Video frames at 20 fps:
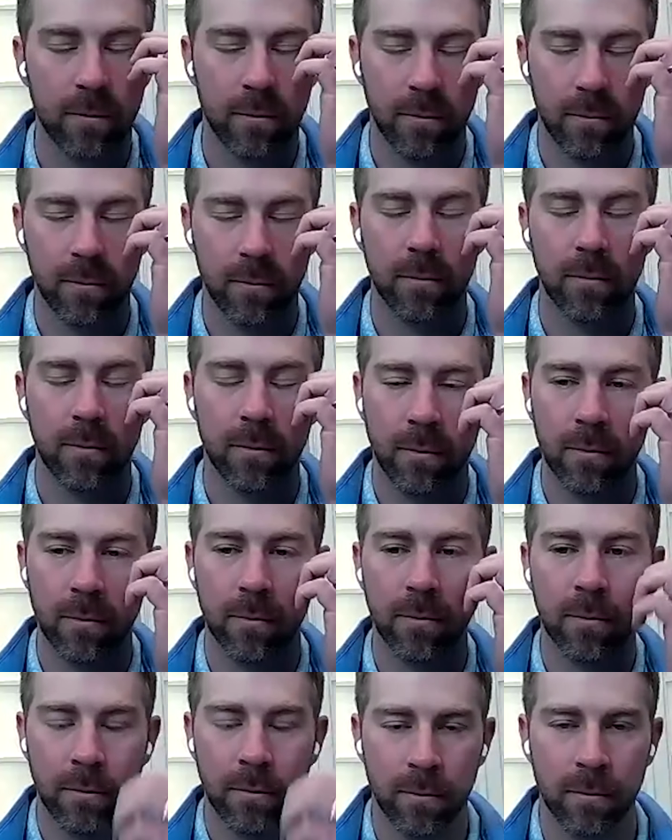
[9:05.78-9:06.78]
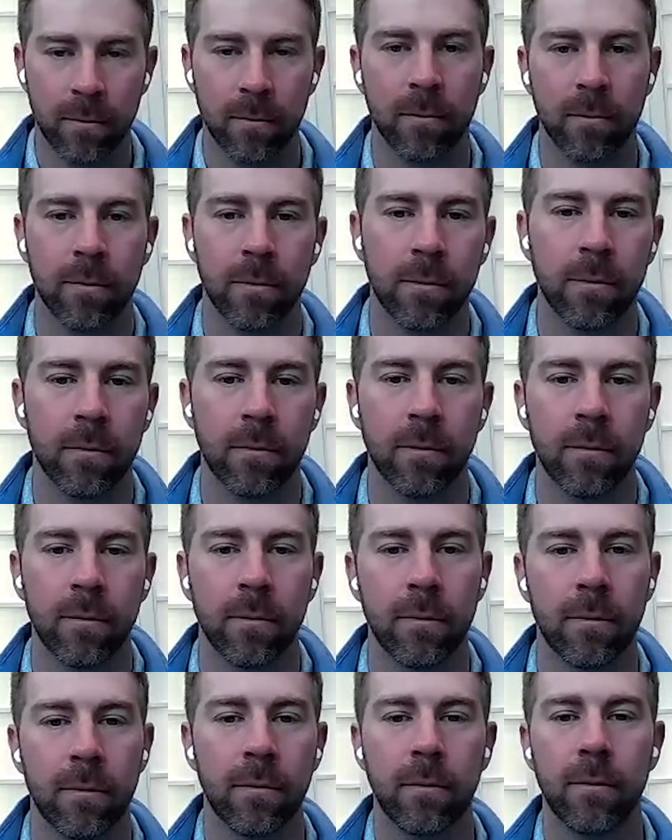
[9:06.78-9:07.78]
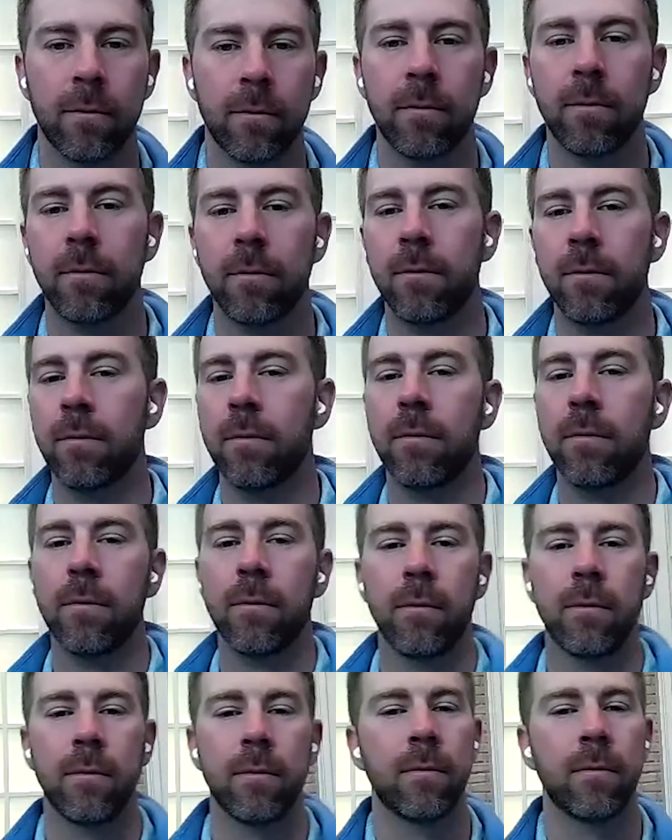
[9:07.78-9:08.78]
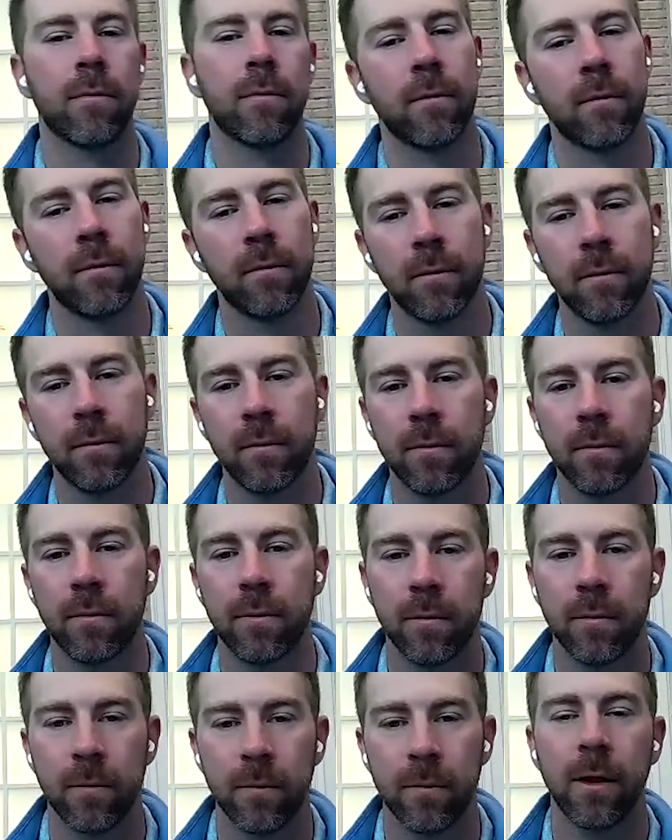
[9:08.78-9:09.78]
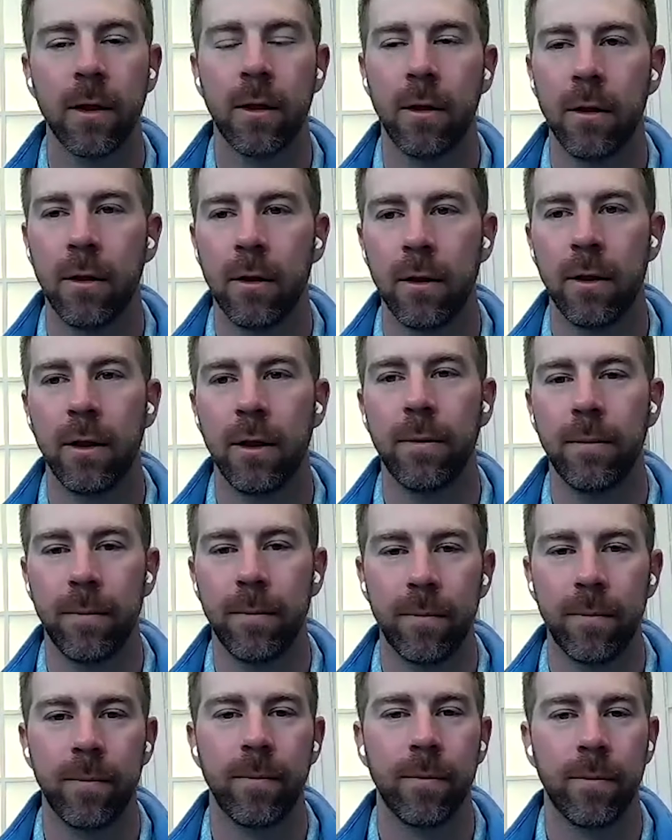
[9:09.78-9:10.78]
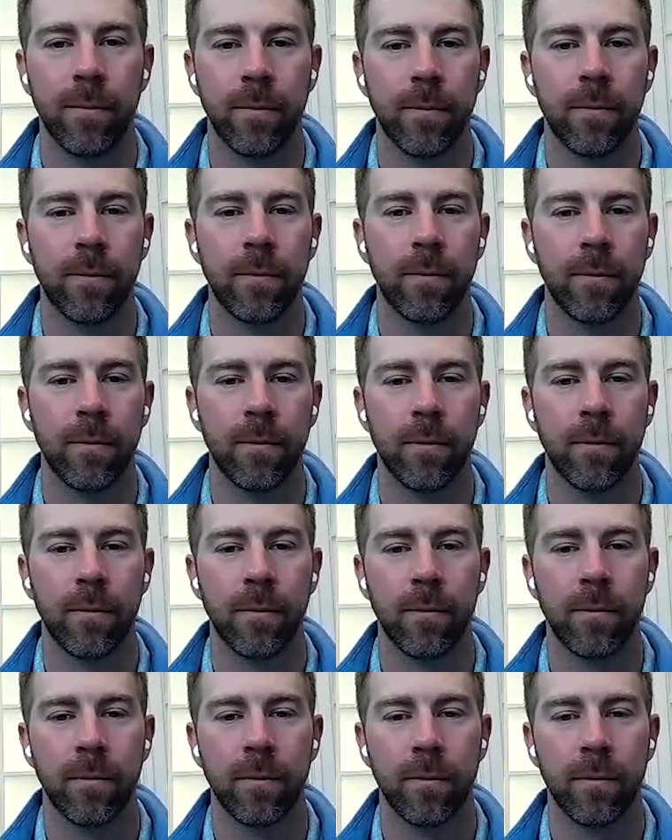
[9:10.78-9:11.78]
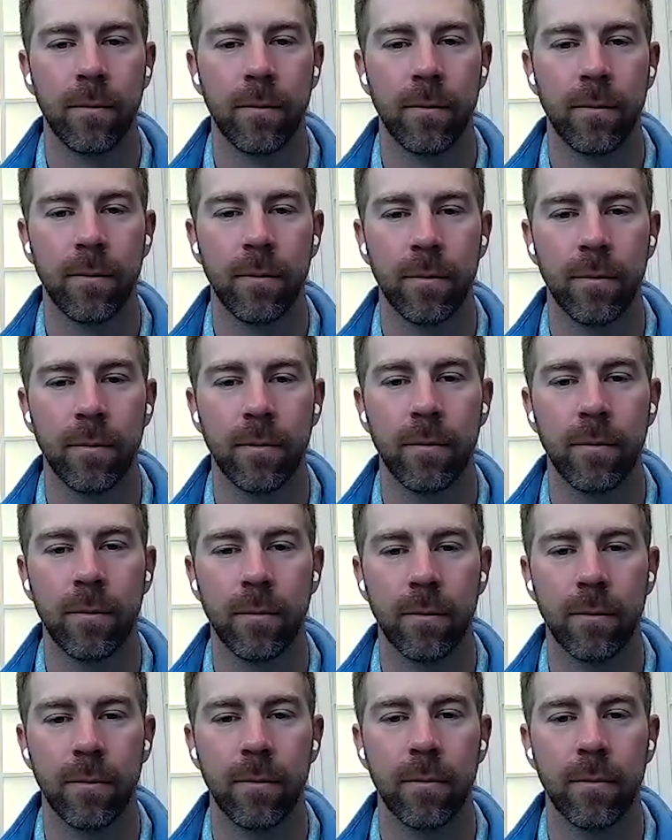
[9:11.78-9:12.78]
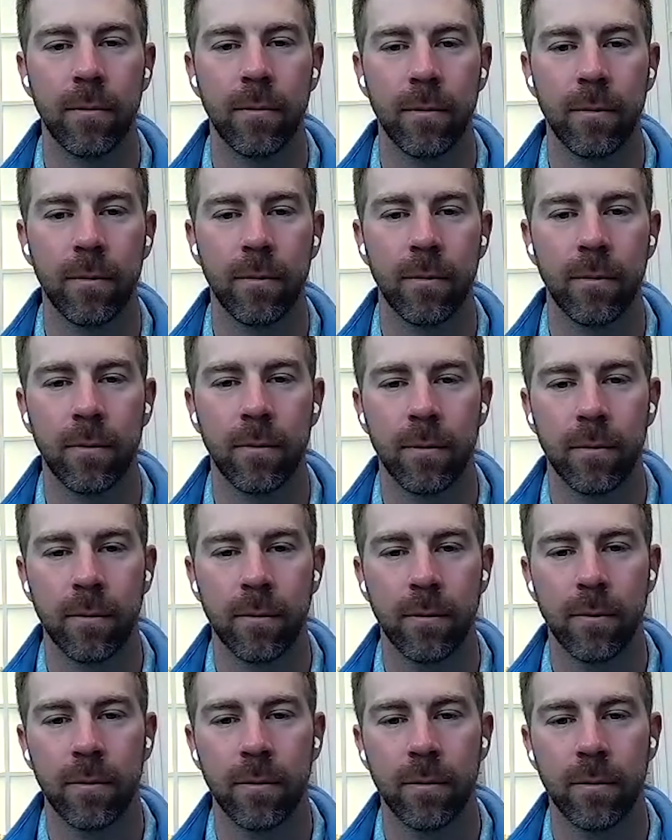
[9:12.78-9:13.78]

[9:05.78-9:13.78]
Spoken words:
The person shown says nothing.